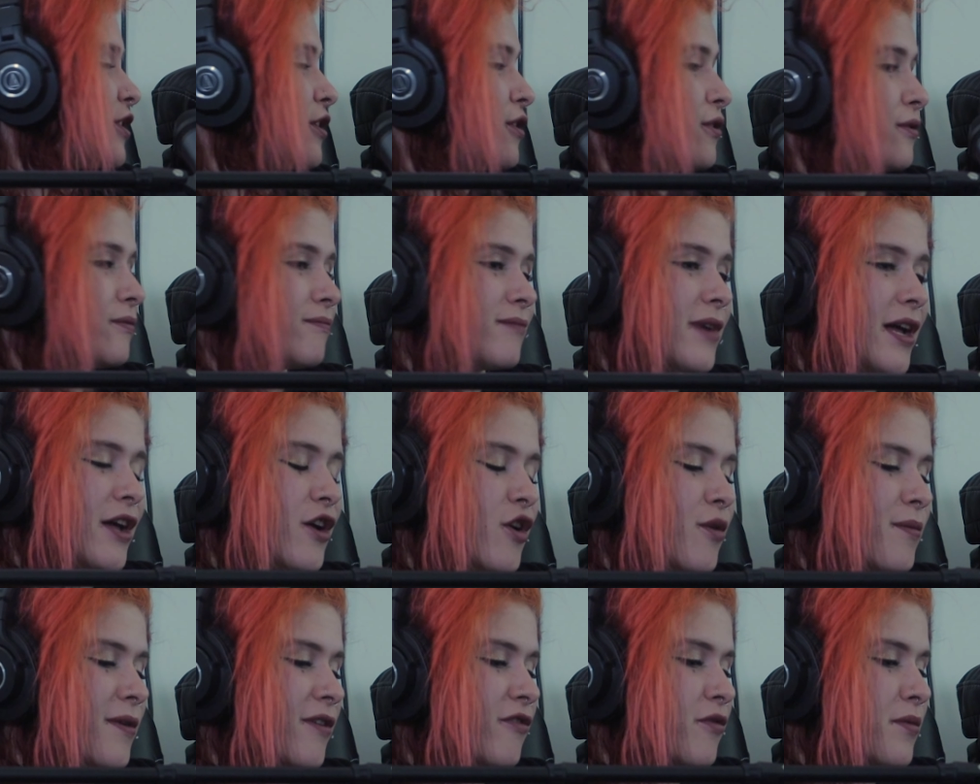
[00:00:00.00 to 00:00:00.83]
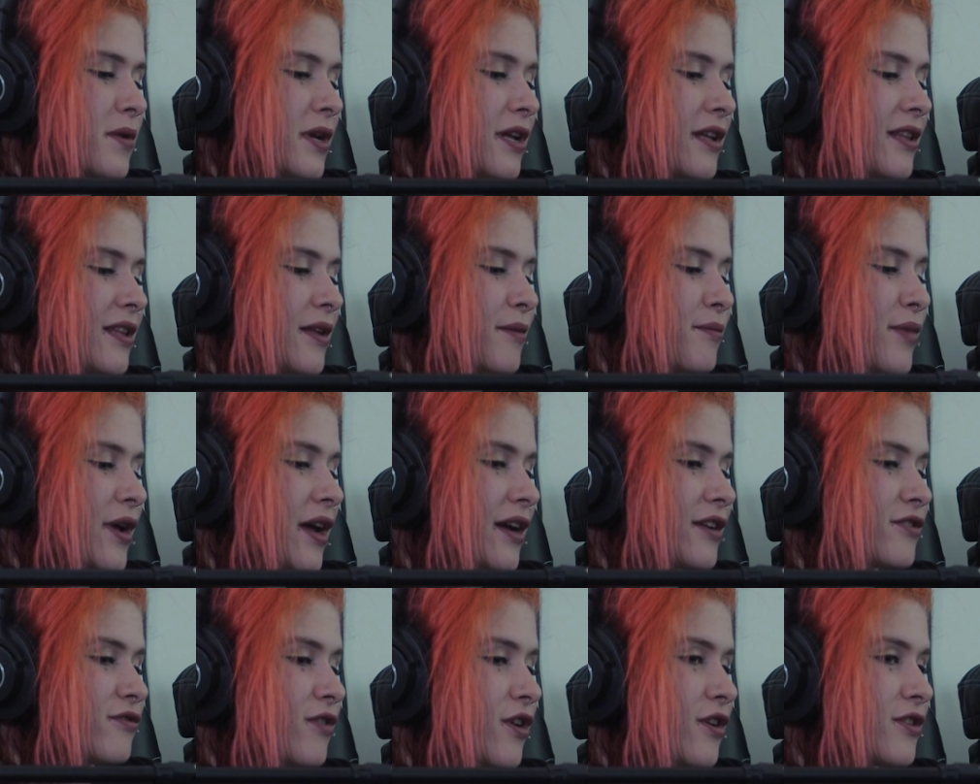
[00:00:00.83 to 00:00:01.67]
So I hope everybody in the
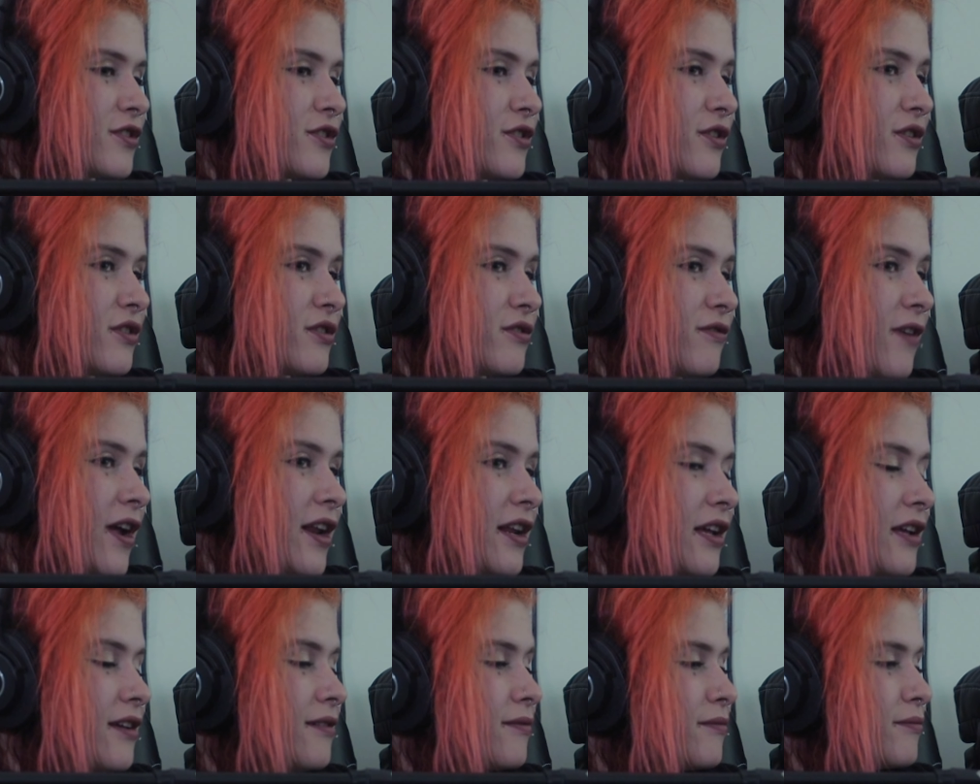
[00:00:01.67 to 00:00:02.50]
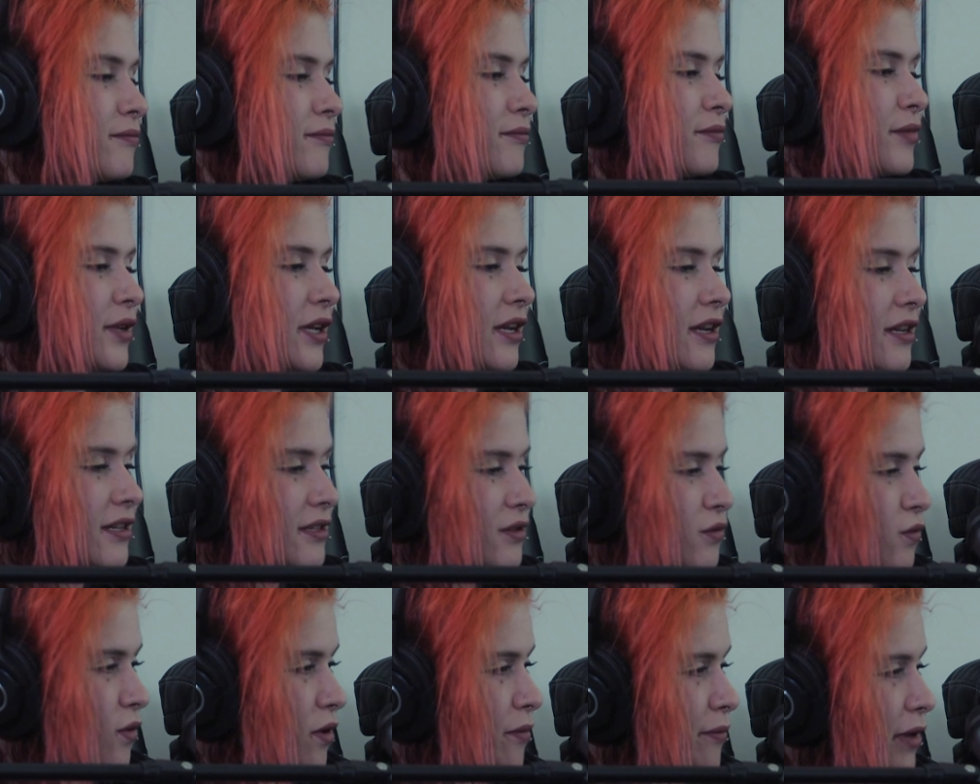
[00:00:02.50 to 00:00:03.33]
Impact roster is ready,
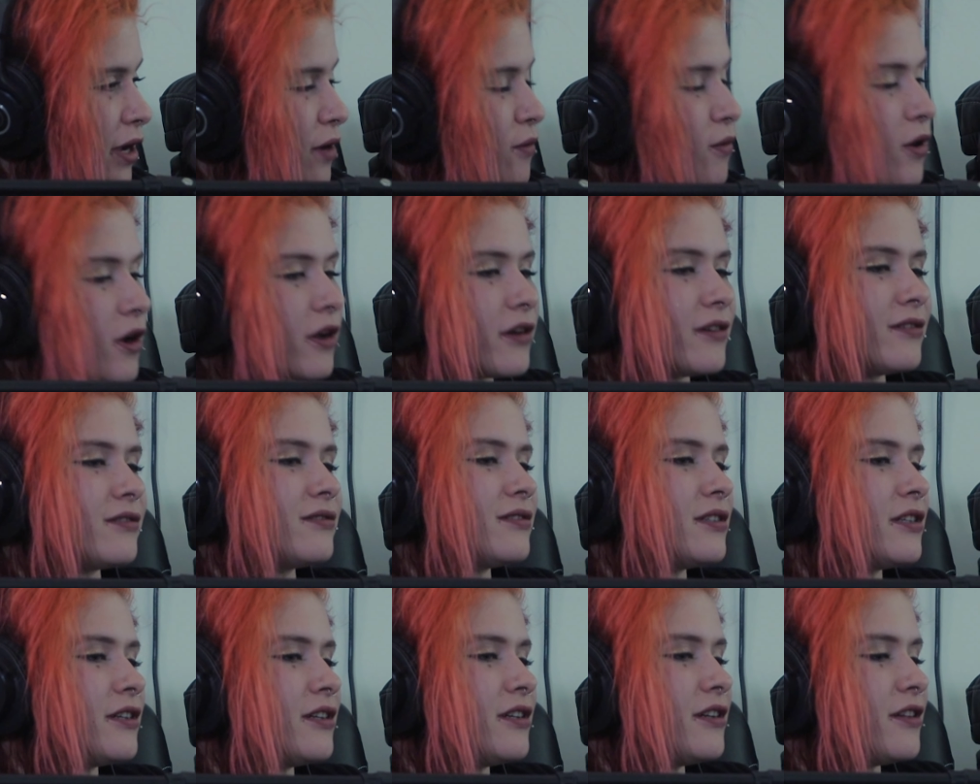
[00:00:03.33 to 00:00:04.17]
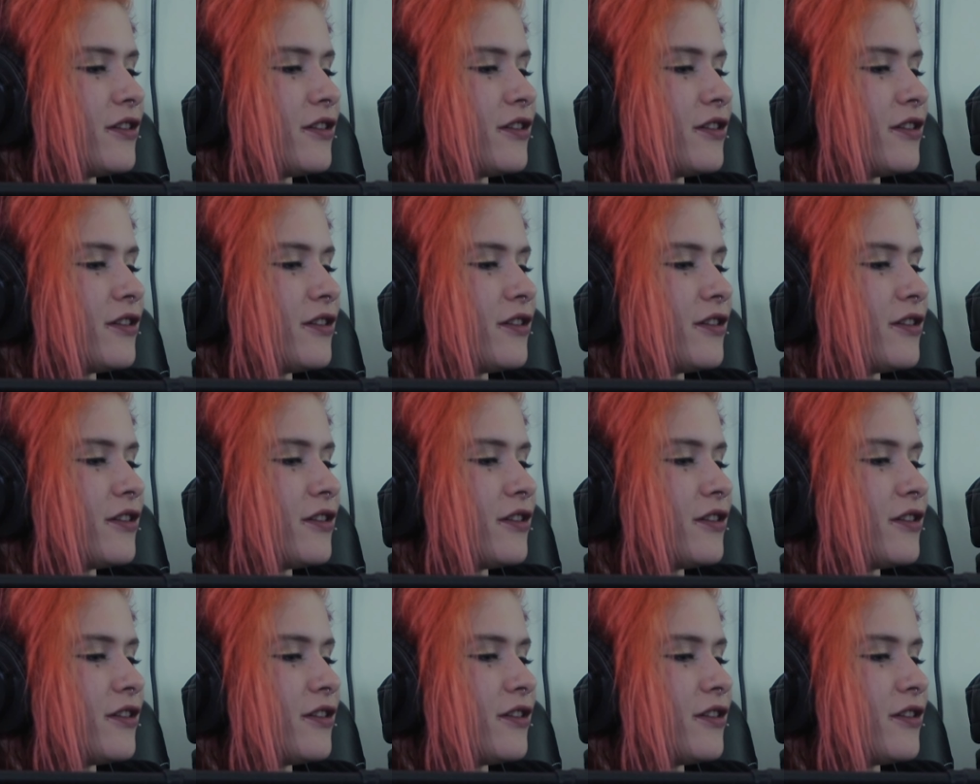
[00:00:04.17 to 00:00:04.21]
because one by one,